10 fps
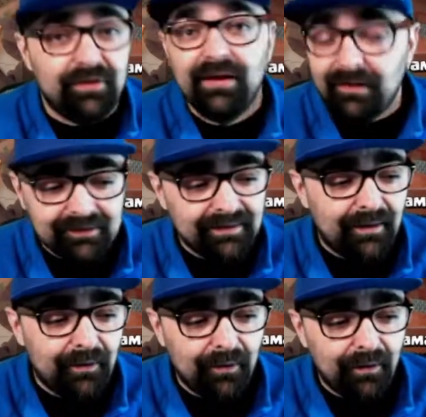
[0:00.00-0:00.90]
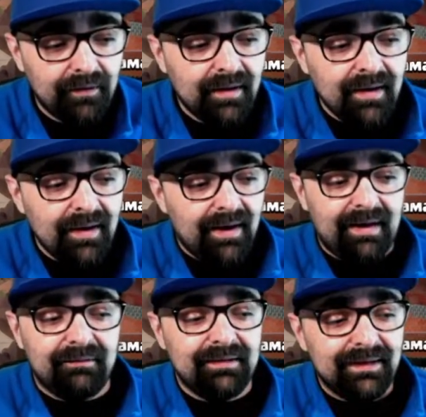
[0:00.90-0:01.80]
their town hall,
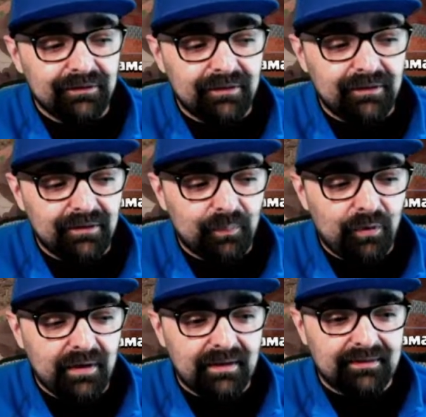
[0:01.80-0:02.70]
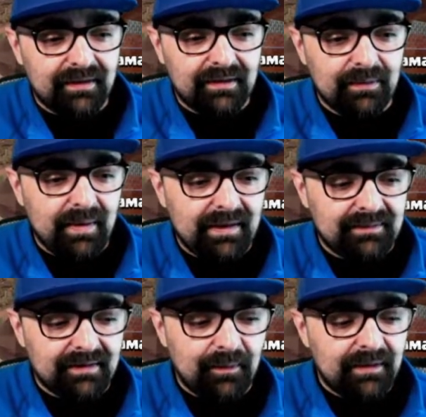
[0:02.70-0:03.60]
and everything else at this point is in the
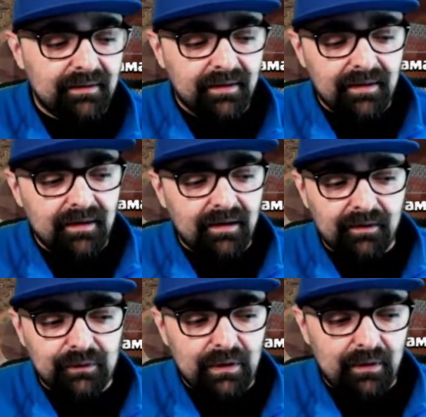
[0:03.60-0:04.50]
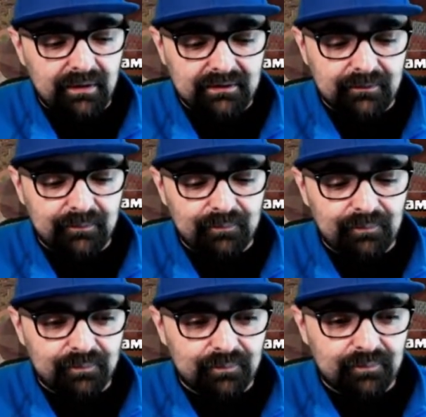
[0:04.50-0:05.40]
base. I mean, if you notice,
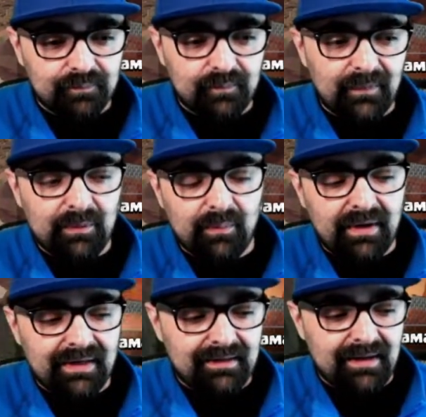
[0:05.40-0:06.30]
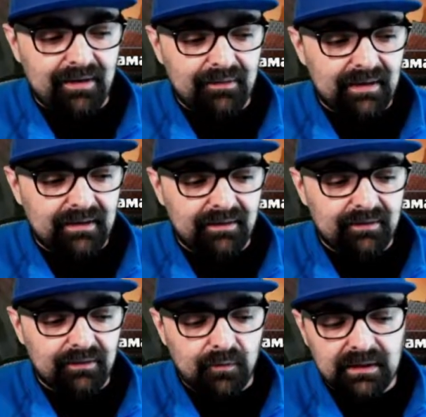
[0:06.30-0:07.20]
let me break it down right here.
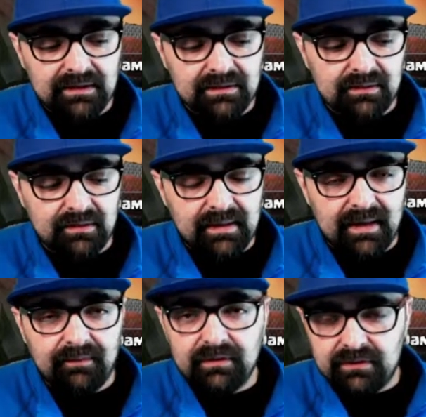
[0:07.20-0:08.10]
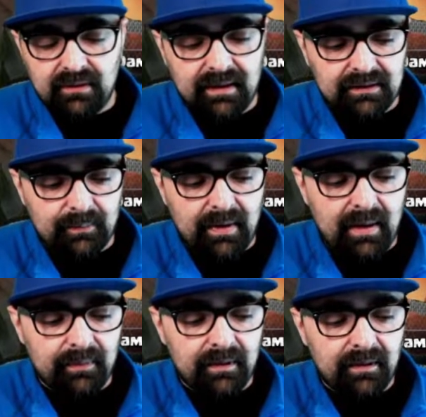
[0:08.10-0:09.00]
Queen is still alive, still got the
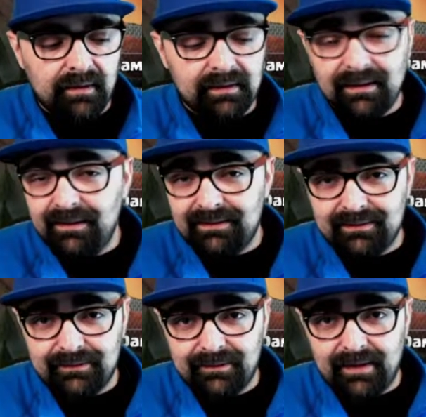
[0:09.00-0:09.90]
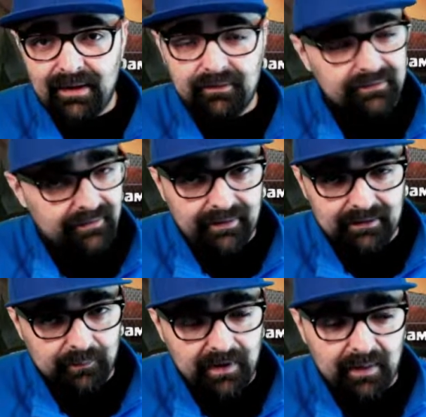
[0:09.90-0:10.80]
pop. King is still alive, still
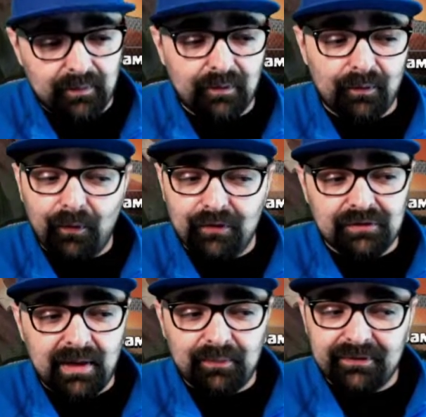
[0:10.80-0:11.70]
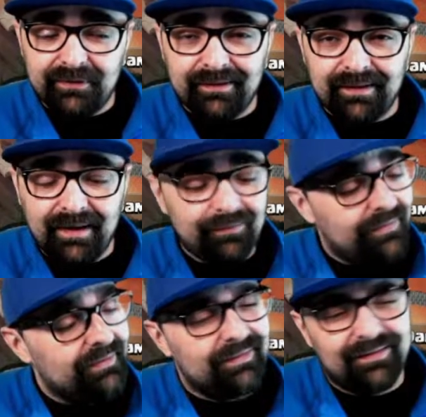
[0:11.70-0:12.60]
got the pop. Royal champ still alive,
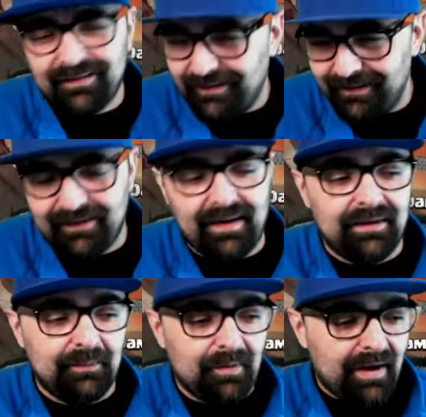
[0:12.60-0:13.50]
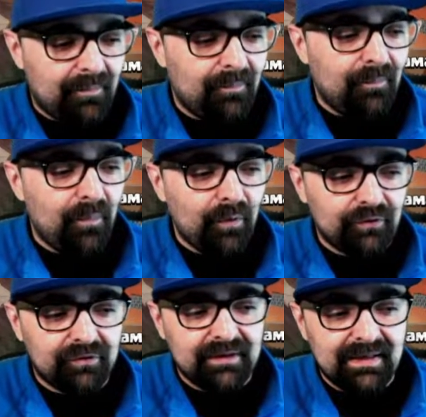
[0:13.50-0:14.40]
still got the pop.
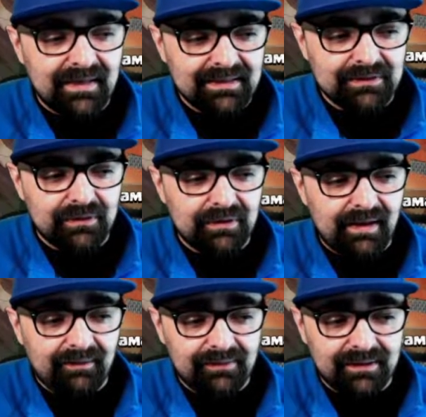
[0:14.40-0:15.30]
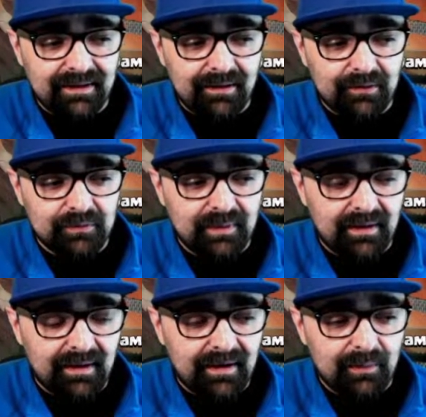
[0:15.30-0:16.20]
Most of the Yetis are alive with the healers
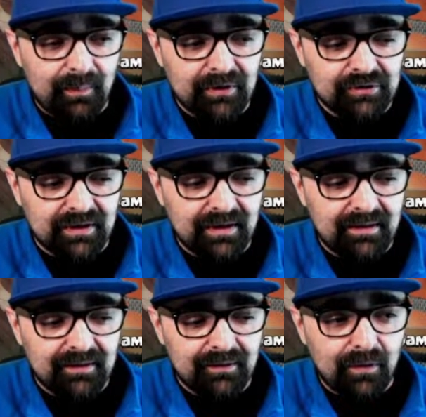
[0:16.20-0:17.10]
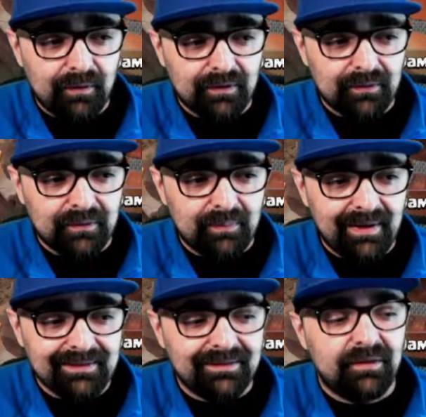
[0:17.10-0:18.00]
behind, punching in and going through the
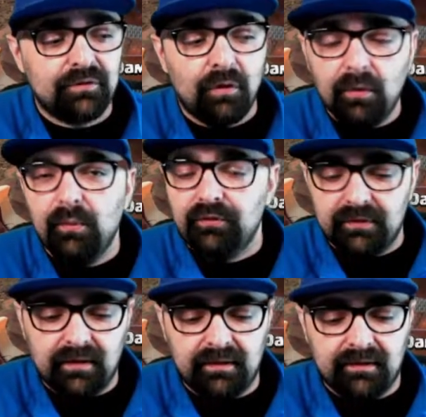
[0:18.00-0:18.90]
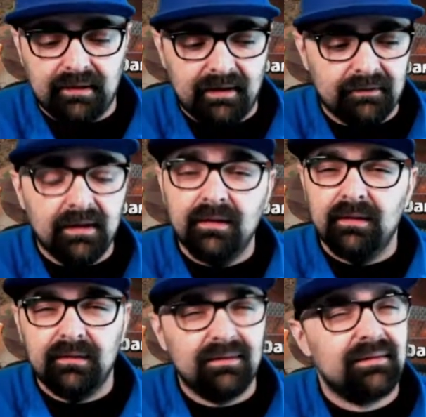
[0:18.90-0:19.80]
base, and there's almost nothing left.
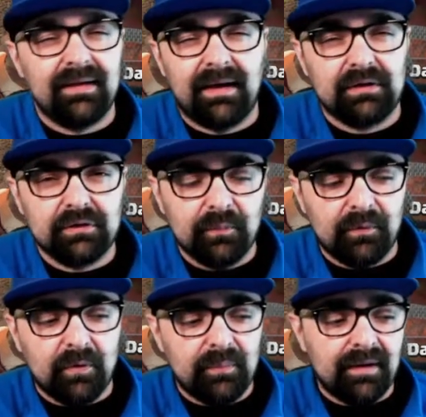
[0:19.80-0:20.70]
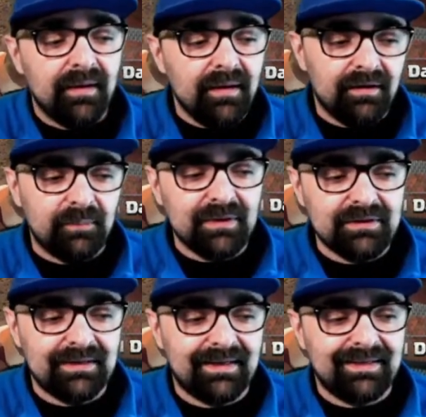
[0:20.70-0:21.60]
This attack is super OP,
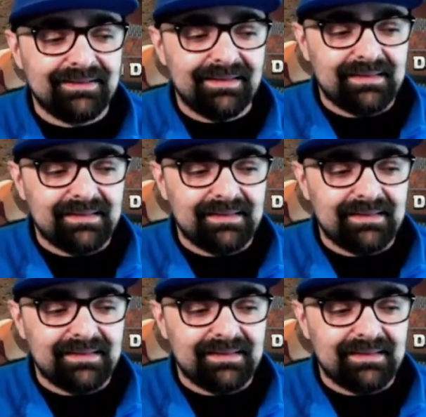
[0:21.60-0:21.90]
especially against